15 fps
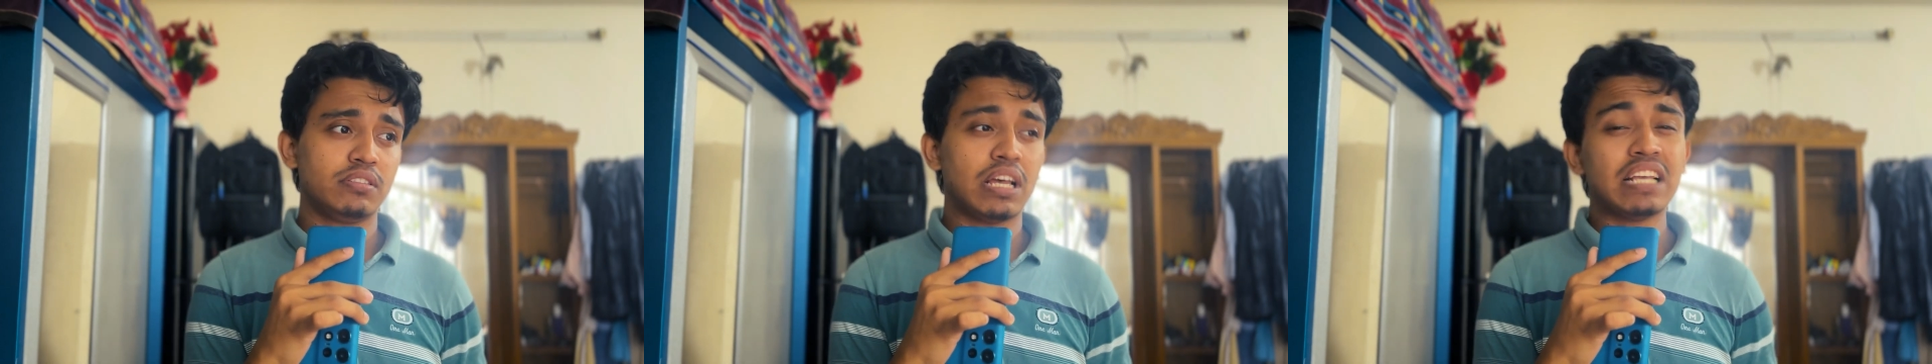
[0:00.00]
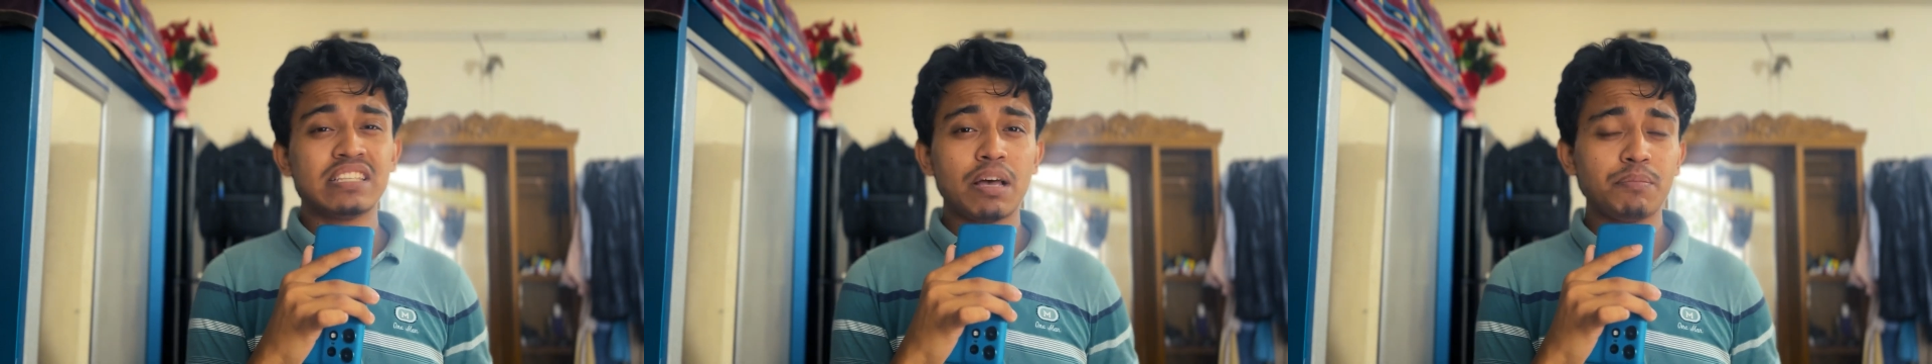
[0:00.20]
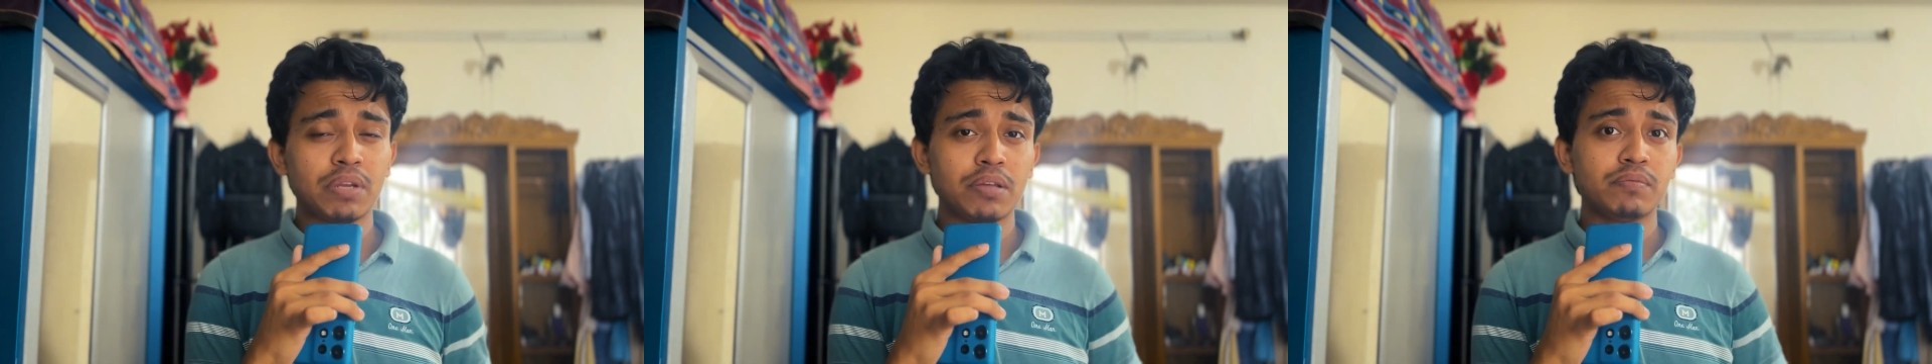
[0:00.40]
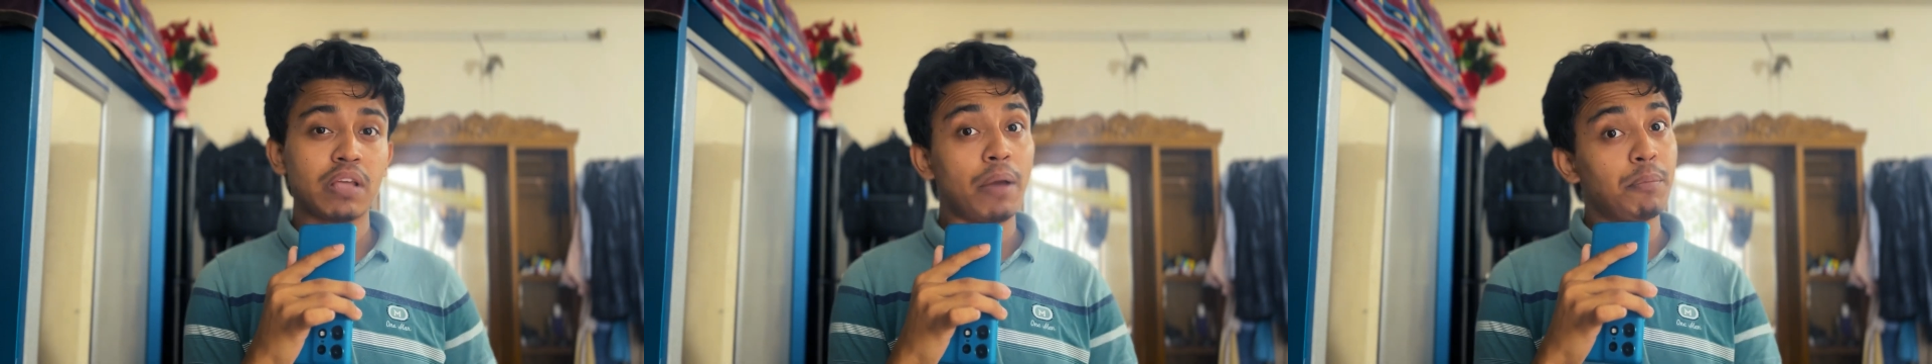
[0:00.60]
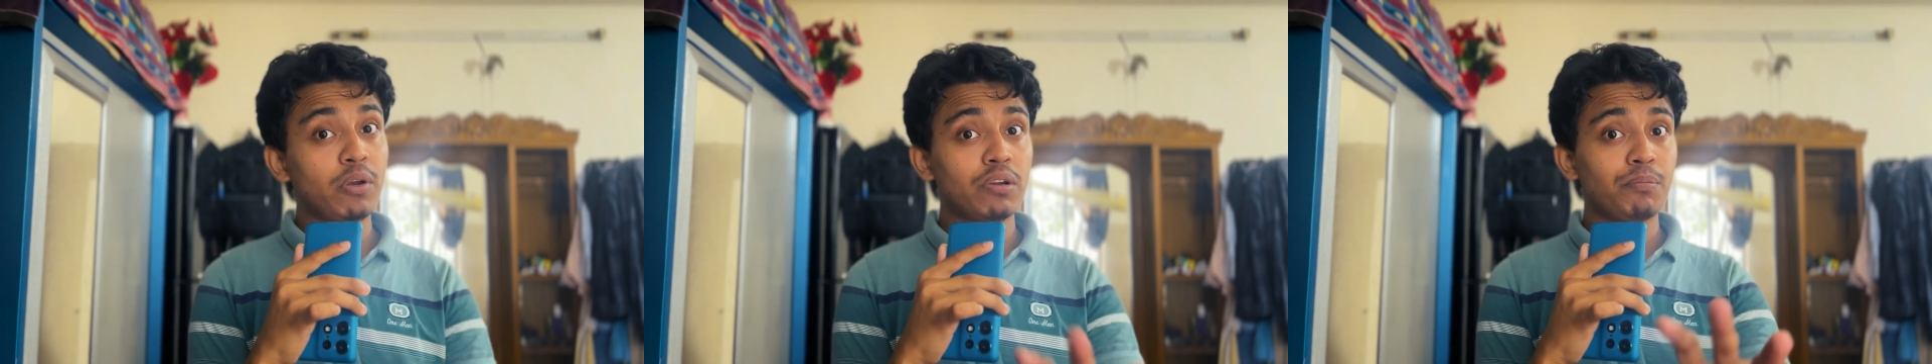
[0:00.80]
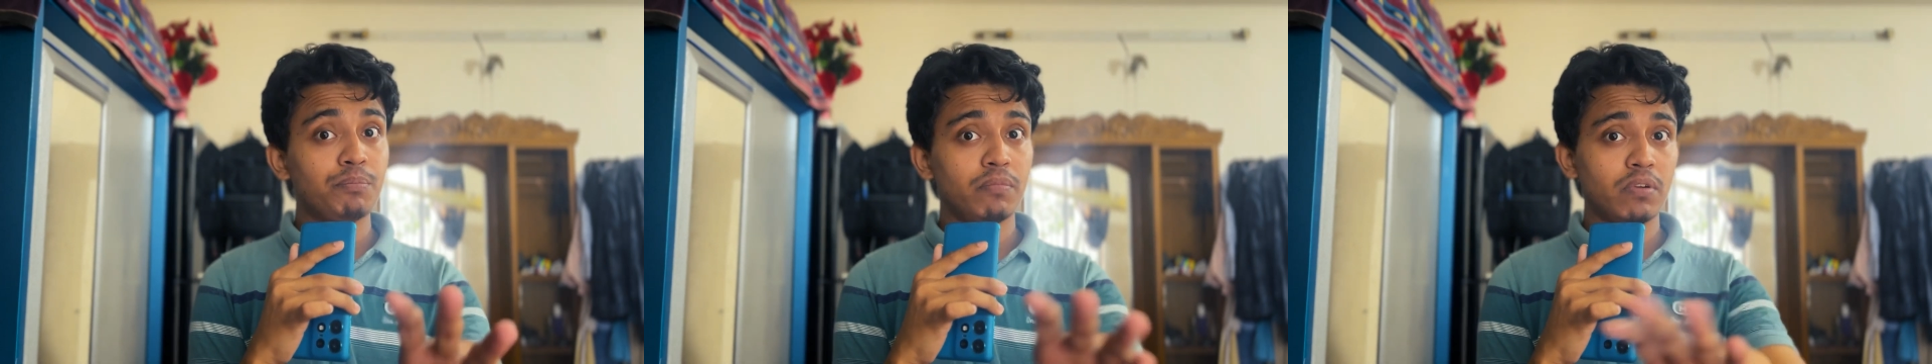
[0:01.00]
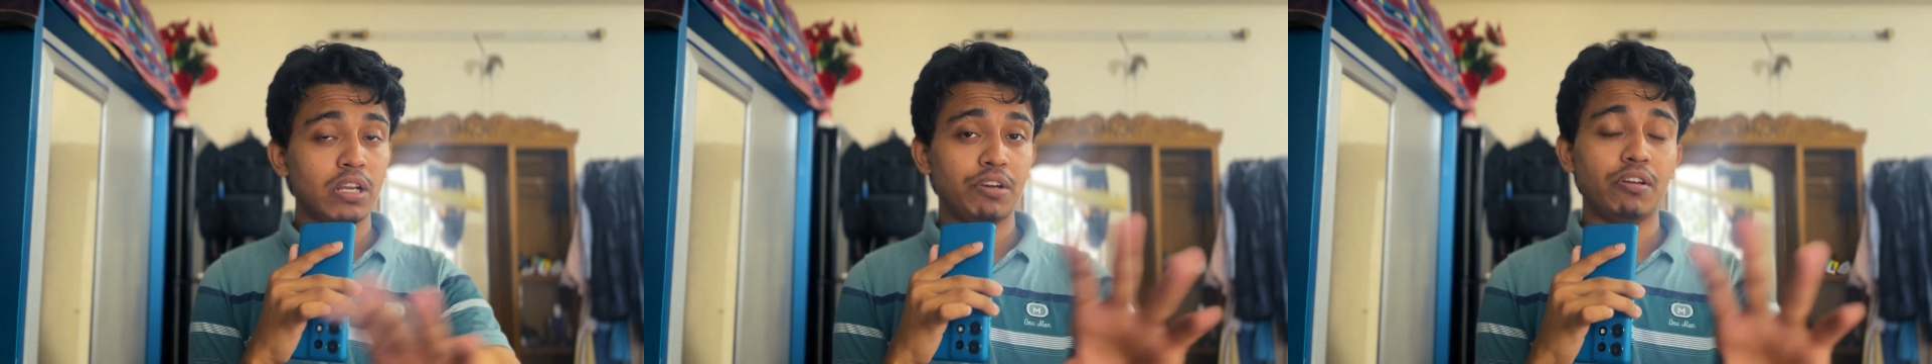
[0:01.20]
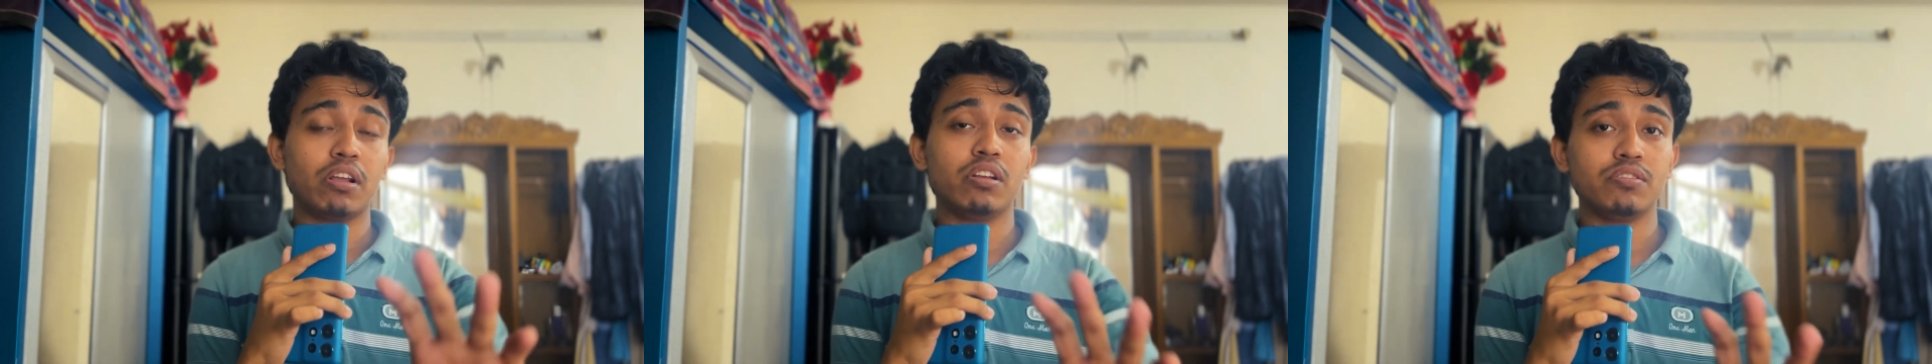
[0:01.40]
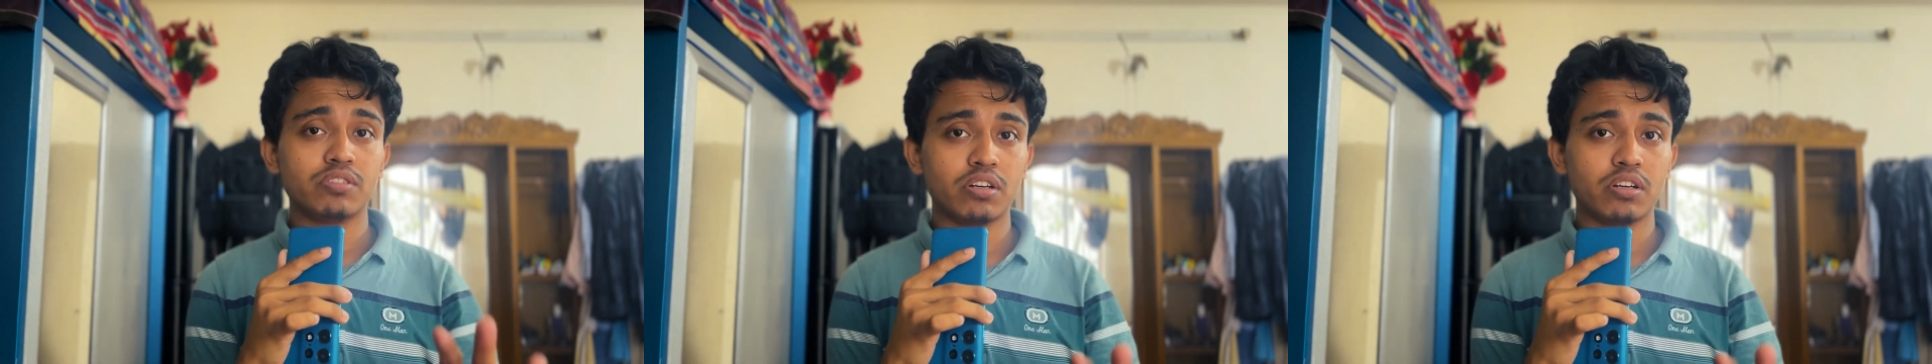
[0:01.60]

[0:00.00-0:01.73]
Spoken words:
I'm not a regular